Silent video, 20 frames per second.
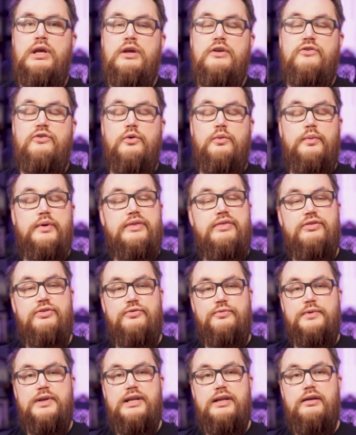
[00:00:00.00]
So with
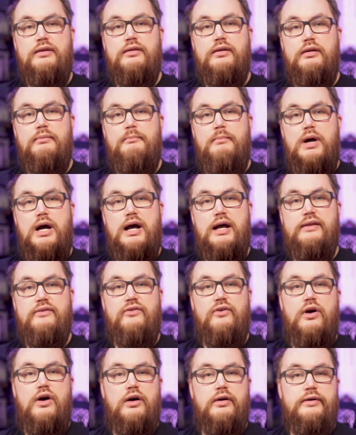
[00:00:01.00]
3
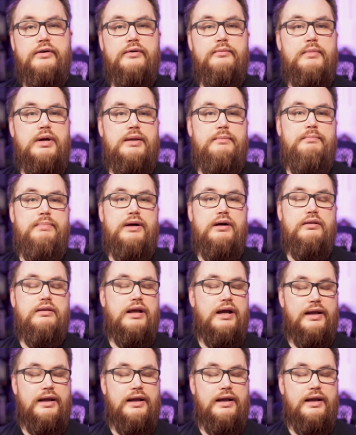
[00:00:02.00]
mods under my belt,